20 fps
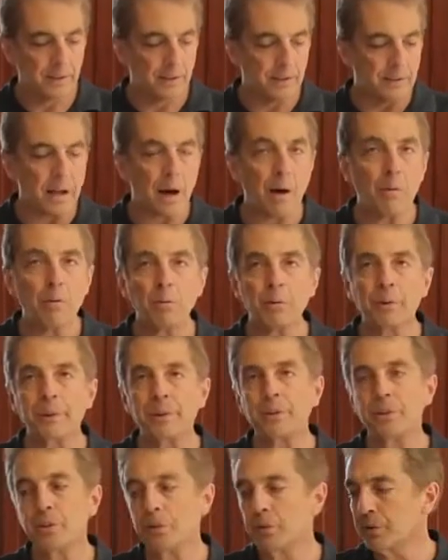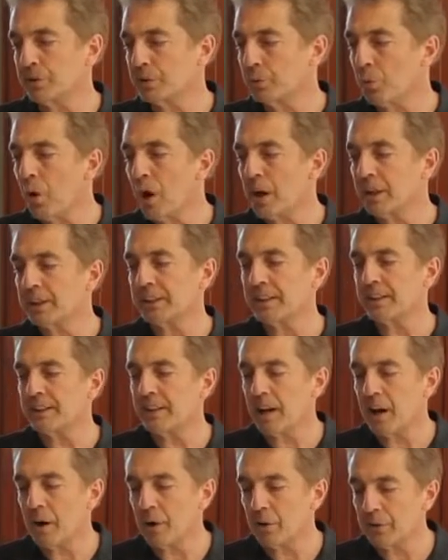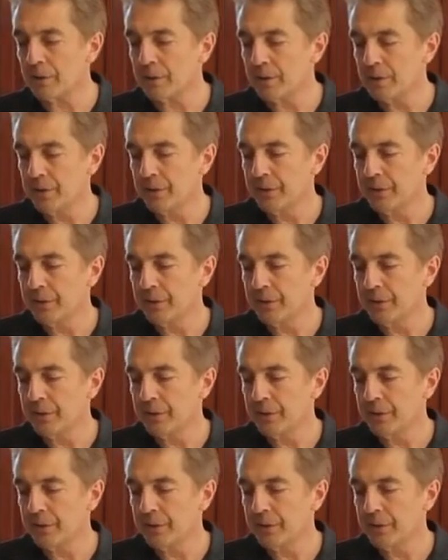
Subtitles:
Now what we're going to do is wash it down